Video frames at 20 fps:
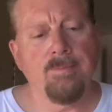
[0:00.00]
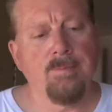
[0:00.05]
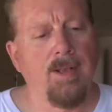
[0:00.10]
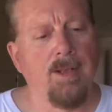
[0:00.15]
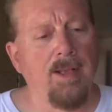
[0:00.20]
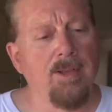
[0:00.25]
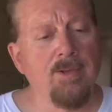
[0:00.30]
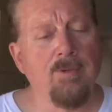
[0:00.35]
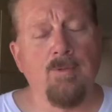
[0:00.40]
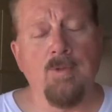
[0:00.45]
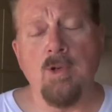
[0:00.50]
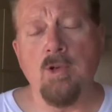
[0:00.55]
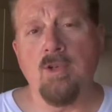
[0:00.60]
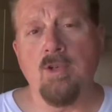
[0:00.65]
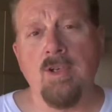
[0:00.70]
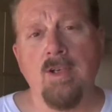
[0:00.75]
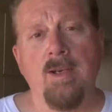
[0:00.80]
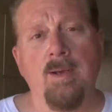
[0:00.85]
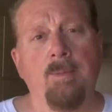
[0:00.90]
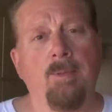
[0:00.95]
catch a few
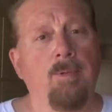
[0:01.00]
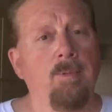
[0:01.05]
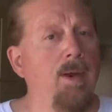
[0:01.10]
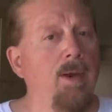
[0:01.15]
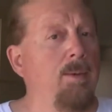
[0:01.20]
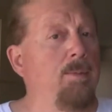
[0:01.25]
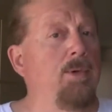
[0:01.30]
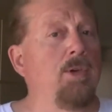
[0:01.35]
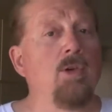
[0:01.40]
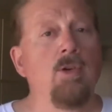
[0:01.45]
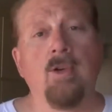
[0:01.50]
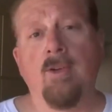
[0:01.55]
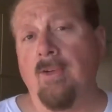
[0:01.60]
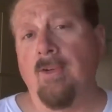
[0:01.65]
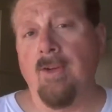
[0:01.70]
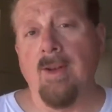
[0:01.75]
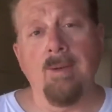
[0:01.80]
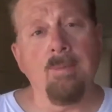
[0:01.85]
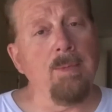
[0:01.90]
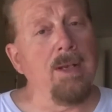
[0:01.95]
tips. Maybe you can
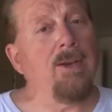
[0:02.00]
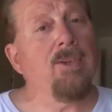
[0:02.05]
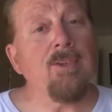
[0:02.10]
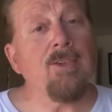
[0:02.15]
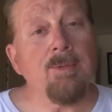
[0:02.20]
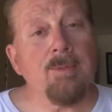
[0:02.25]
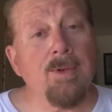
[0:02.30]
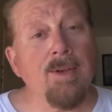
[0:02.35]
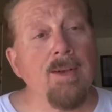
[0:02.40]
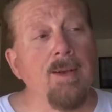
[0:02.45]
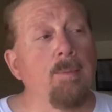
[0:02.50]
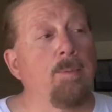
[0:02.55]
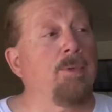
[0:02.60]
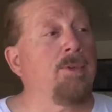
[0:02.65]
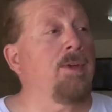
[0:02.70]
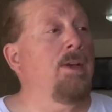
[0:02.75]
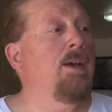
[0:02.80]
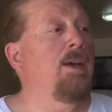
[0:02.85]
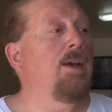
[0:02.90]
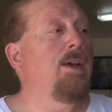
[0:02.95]
send me some tips.
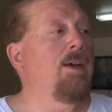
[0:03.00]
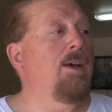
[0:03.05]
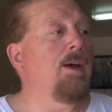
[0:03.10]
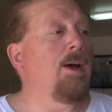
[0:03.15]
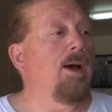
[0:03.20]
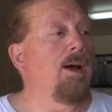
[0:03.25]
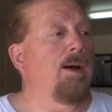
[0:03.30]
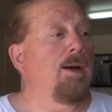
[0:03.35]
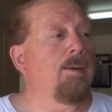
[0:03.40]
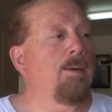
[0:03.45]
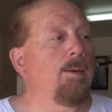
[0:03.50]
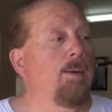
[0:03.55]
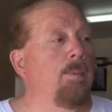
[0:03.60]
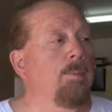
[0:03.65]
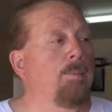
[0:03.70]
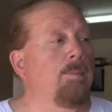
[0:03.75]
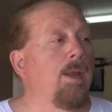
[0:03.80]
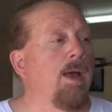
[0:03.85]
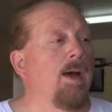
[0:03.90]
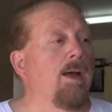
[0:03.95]

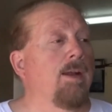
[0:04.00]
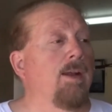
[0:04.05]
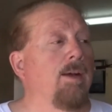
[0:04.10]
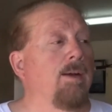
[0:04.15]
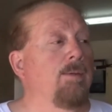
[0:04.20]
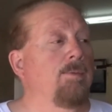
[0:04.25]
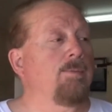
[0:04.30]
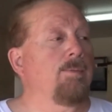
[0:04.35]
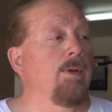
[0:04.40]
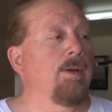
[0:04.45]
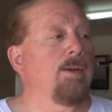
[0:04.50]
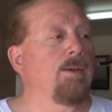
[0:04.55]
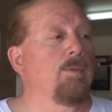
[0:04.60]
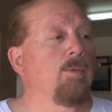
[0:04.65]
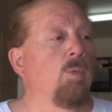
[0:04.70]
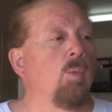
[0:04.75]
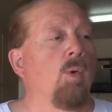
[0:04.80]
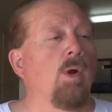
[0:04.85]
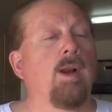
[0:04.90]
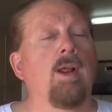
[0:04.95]
I'm not a
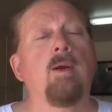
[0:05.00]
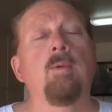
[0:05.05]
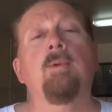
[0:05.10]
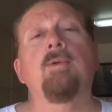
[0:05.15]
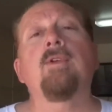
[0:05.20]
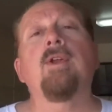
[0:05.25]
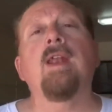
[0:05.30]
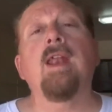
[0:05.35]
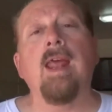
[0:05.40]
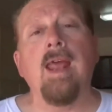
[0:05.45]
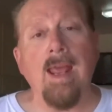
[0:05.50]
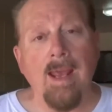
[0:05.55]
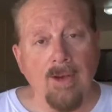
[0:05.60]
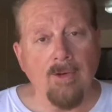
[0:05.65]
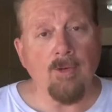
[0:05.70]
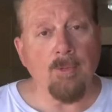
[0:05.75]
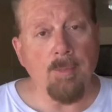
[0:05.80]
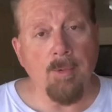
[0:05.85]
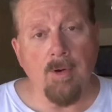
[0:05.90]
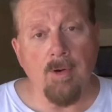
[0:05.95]
100%
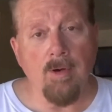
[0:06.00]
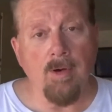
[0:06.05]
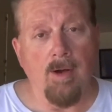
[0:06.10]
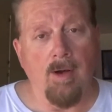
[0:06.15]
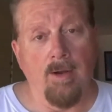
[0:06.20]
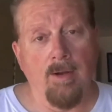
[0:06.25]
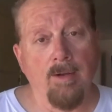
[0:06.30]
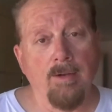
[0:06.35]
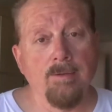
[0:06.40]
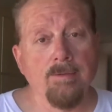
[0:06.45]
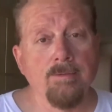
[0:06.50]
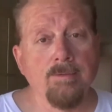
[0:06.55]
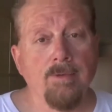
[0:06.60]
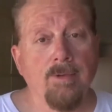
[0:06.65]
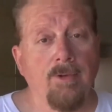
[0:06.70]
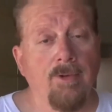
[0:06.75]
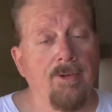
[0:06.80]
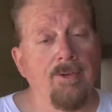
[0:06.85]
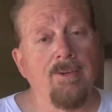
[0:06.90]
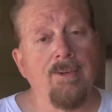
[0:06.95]
expert on
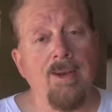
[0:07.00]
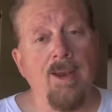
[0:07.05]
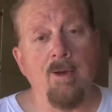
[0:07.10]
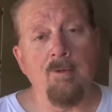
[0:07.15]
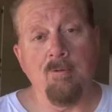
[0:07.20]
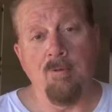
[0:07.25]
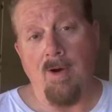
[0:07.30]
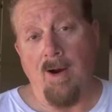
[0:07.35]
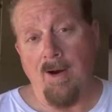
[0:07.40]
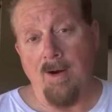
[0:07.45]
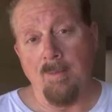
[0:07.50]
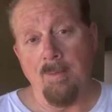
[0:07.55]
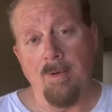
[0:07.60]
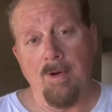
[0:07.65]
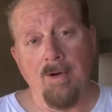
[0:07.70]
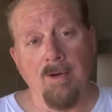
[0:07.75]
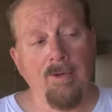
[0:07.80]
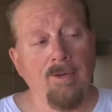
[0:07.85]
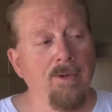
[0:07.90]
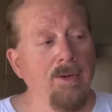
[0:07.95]
68
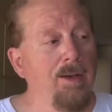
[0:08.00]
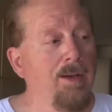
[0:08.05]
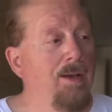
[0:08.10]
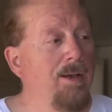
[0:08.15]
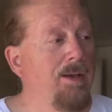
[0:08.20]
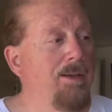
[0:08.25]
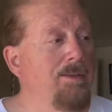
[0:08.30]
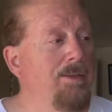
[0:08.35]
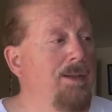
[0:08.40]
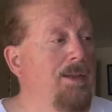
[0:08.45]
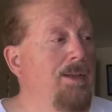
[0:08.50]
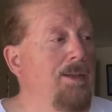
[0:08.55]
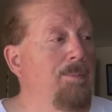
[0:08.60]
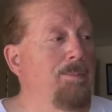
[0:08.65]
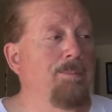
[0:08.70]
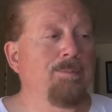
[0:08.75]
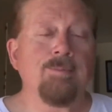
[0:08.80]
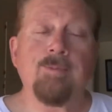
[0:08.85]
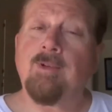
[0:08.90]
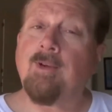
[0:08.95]
Firebirds,
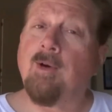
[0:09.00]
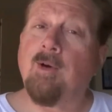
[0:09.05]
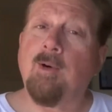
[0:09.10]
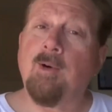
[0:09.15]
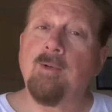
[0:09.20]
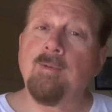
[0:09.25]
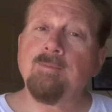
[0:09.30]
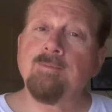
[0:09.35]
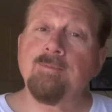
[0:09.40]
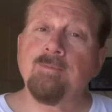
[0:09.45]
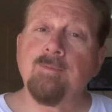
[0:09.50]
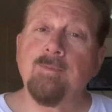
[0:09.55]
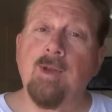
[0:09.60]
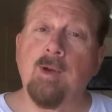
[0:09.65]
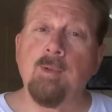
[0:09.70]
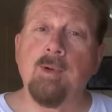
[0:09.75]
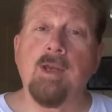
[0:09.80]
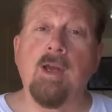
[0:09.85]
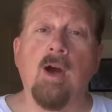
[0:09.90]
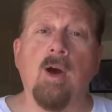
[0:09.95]
so
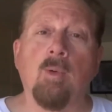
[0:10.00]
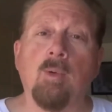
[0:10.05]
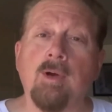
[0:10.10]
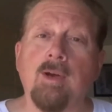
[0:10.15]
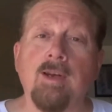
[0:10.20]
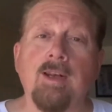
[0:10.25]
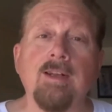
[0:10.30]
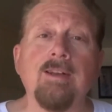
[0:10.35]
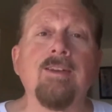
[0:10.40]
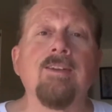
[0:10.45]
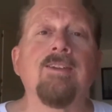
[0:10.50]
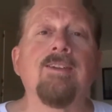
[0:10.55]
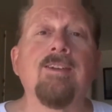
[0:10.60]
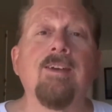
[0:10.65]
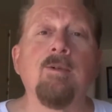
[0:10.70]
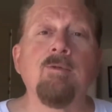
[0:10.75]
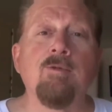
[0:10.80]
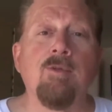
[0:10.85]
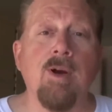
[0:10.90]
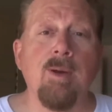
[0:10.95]
here we go. We're going to get this
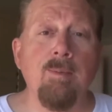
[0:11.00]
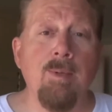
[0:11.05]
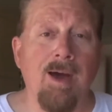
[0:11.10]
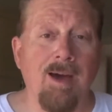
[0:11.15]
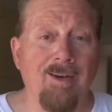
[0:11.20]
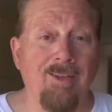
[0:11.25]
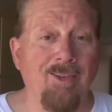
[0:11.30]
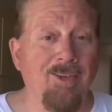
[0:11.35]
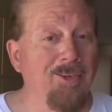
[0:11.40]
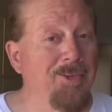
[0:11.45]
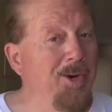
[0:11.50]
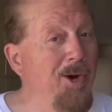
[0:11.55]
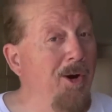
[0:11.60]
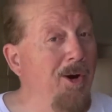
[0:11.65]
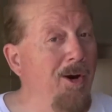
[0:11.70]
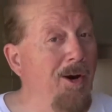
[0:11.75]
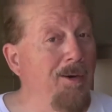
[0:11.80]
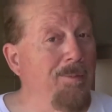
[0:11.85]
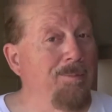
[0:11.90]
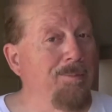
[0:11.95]
subframe out of this
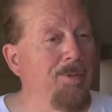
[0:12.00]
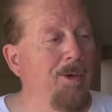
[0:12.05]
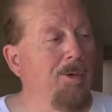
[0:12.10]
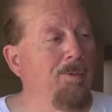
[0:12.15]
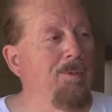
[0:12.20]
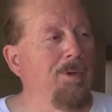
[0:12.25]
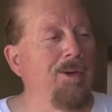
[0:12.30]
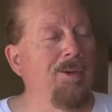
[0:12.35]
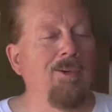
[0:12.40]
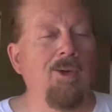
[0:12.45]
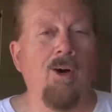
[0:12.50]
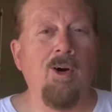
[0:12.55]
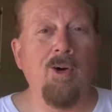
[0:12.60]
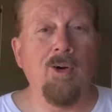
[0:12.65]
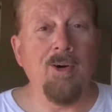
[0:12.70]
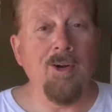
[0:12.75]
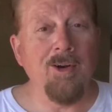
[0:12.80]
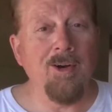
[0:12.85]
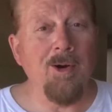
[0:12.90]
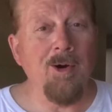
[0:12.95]
car. Hopefully it's all
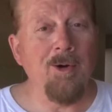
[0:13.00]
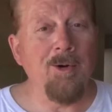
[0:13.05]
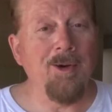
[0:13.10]
going to go